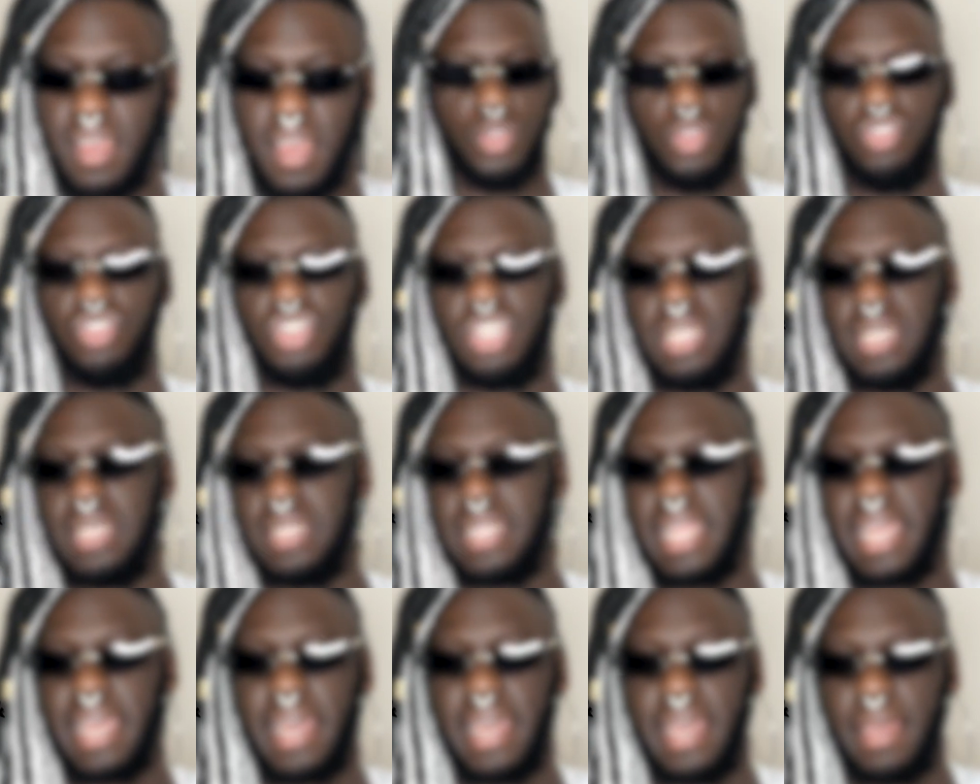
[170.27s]
Usually
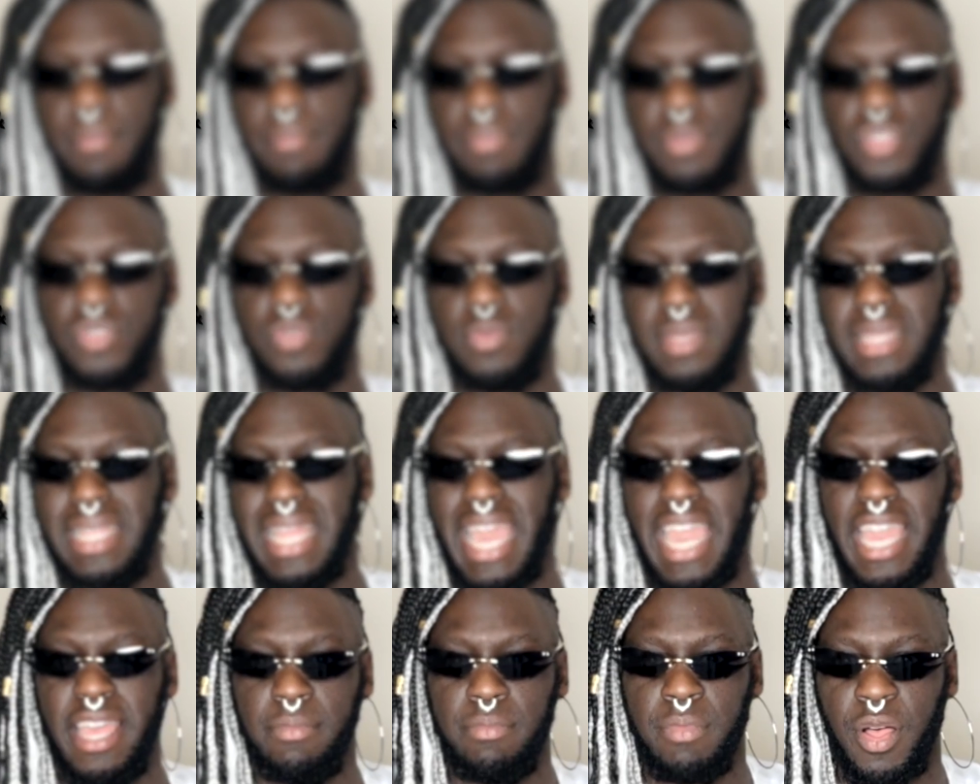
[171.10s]
they're between
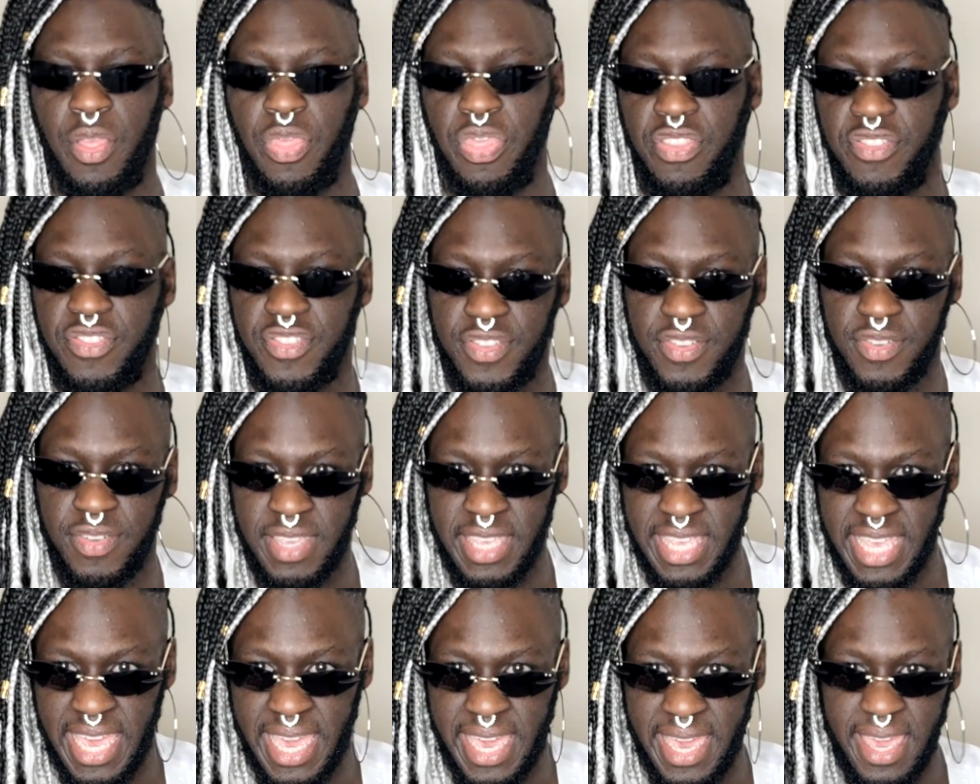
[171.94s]
8 months to a
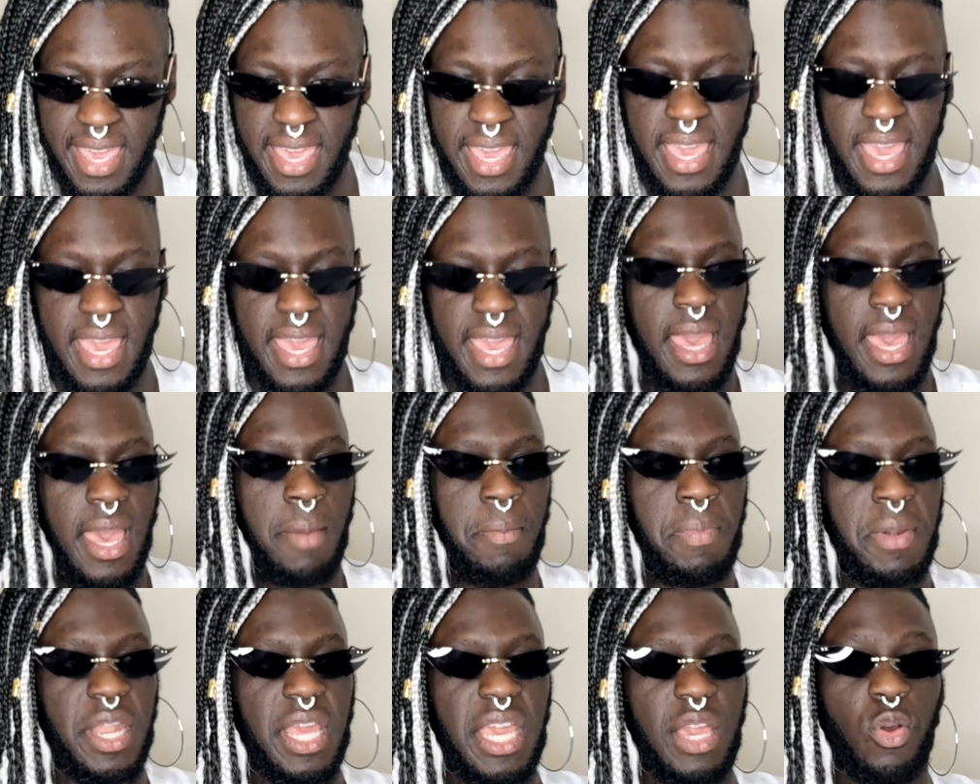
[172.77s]
year,
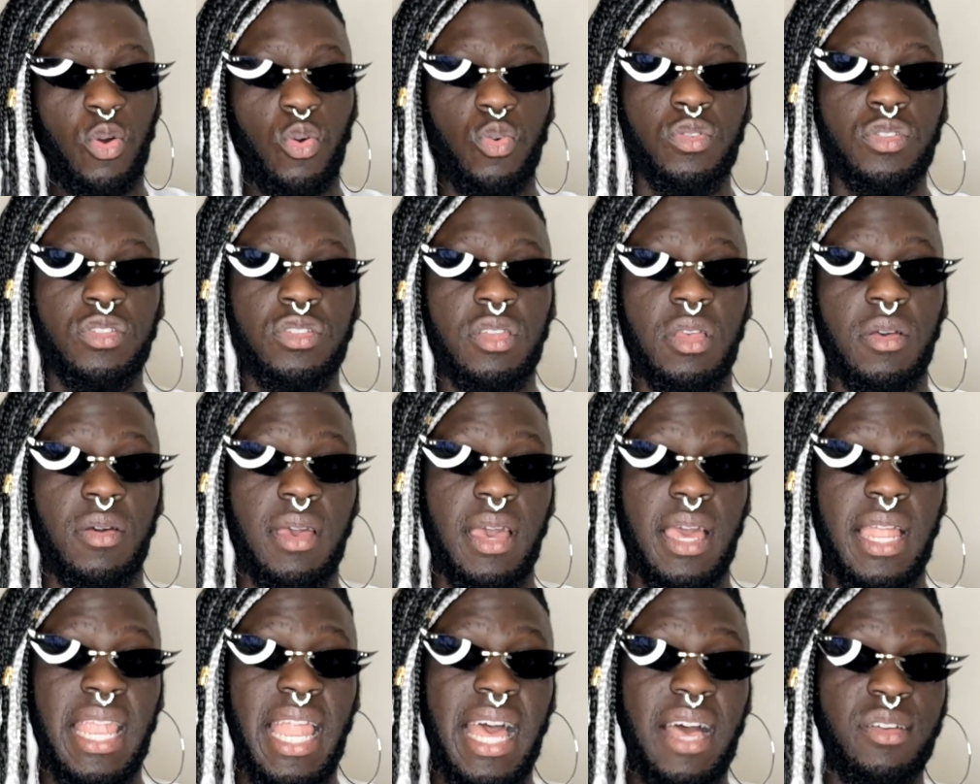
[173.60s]
but it also
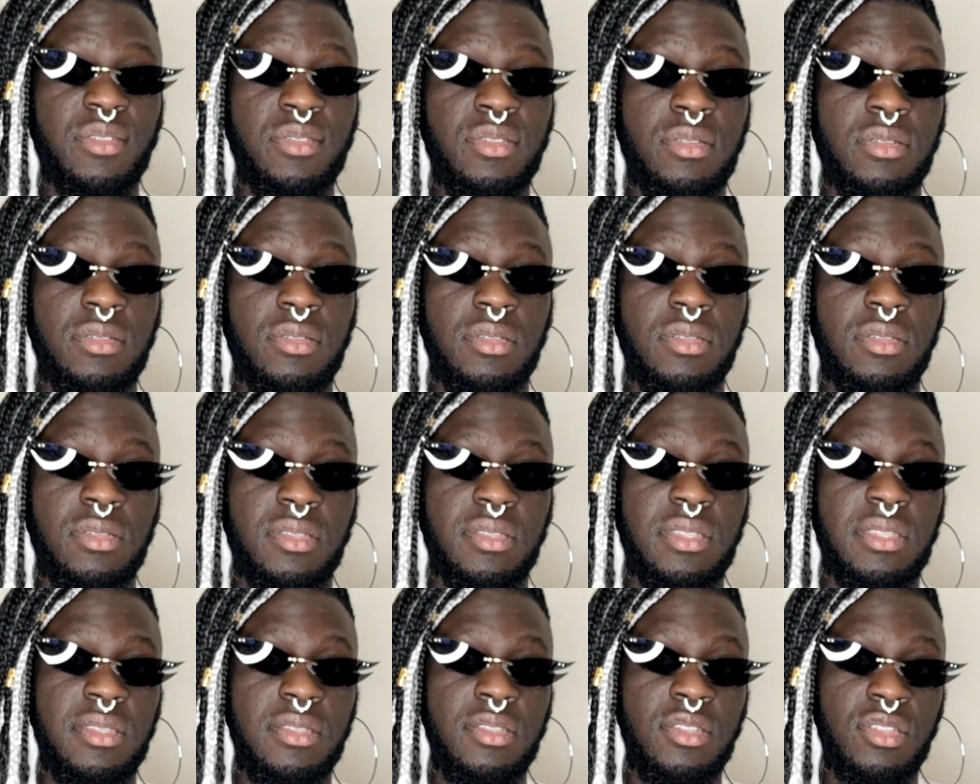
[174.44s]
allows you
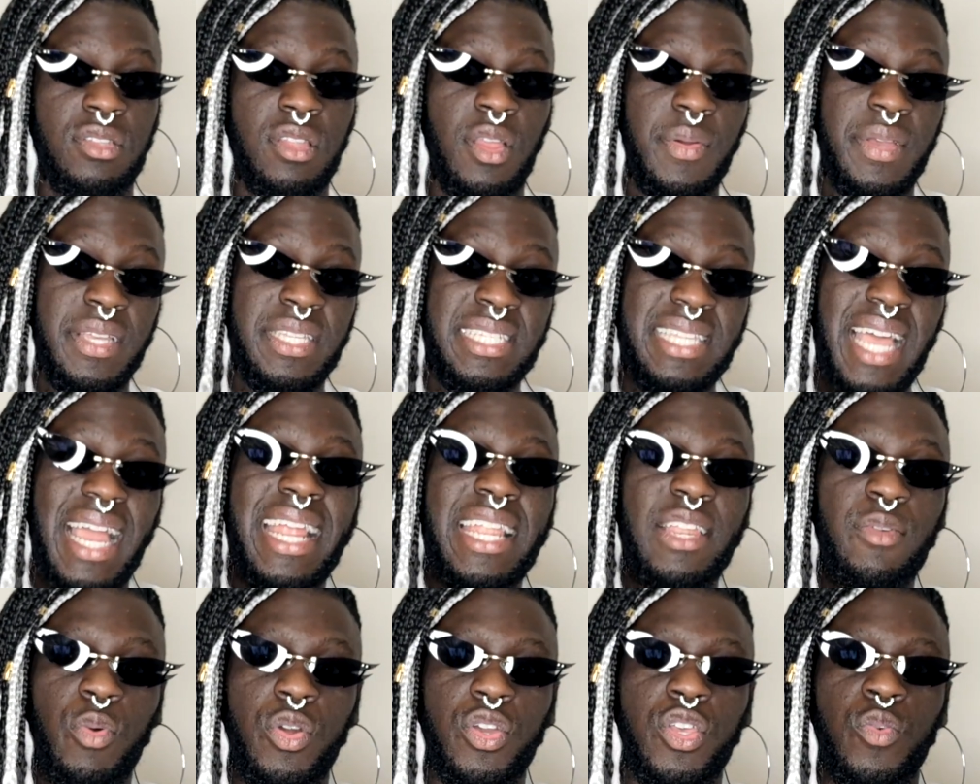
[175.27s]
to know
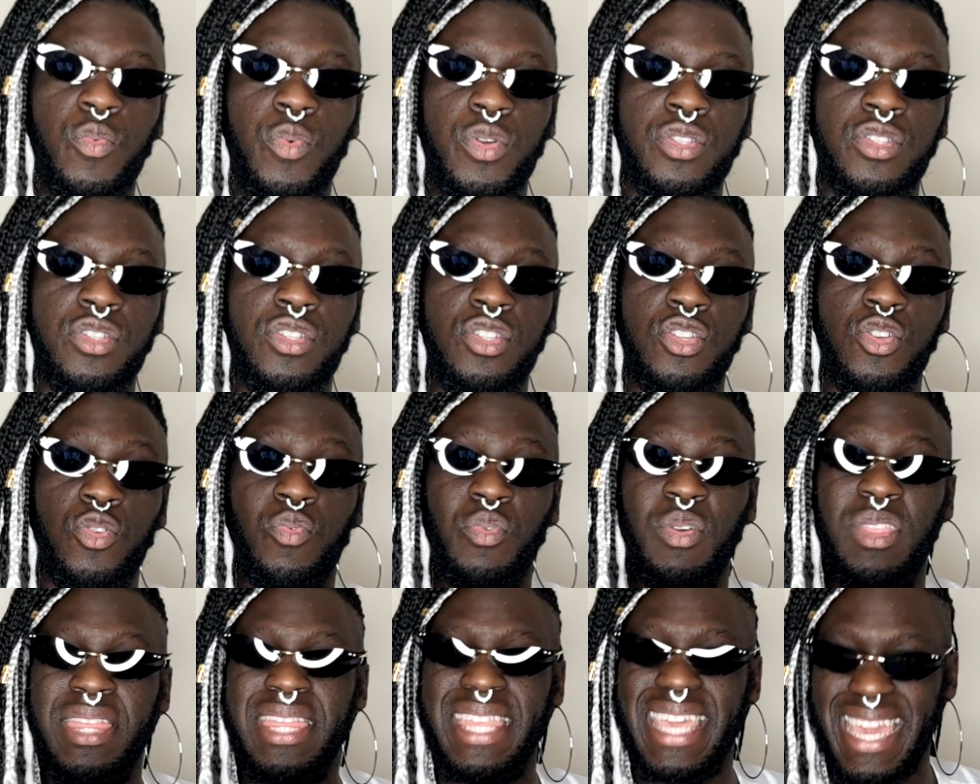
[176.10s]
exactly what you want to do
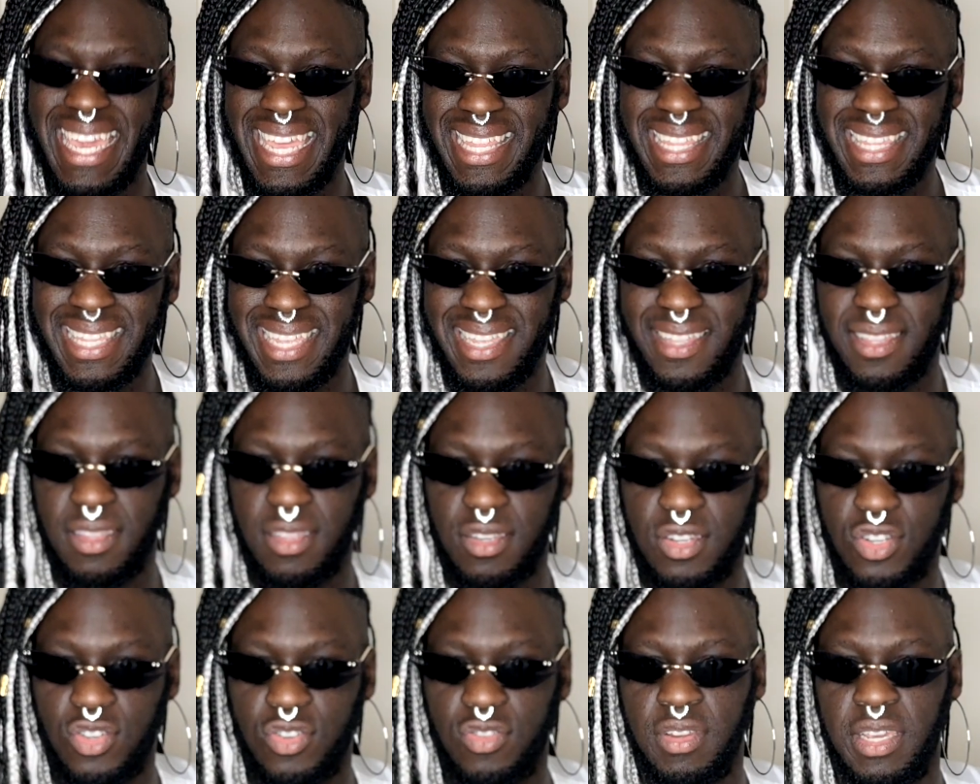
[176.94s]
within the
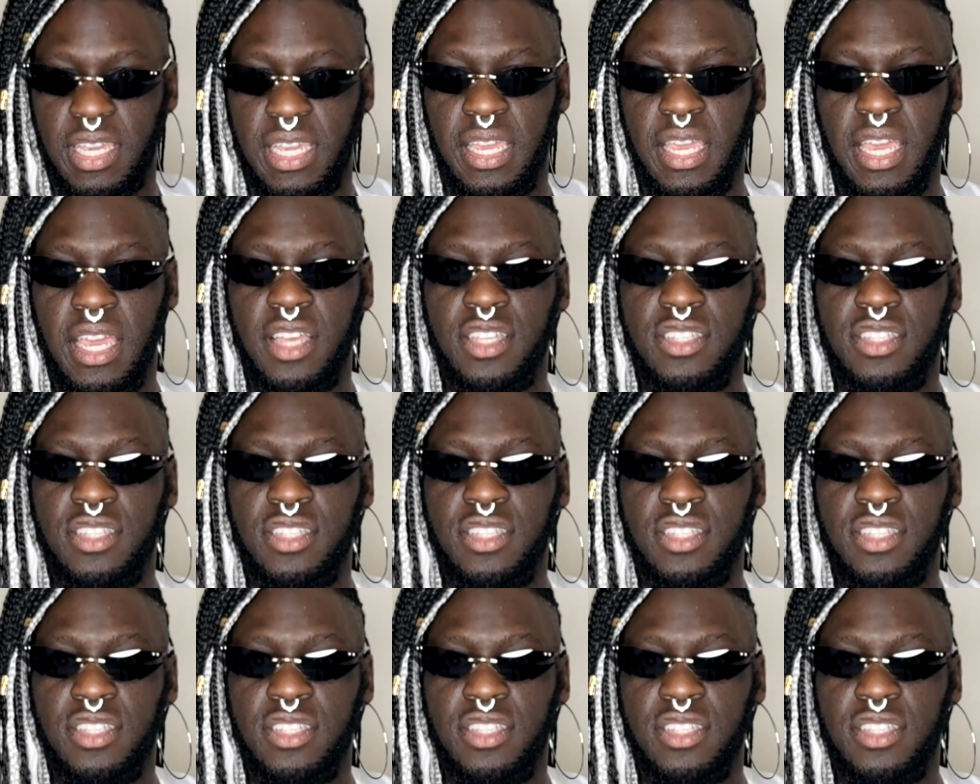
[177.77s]
industry.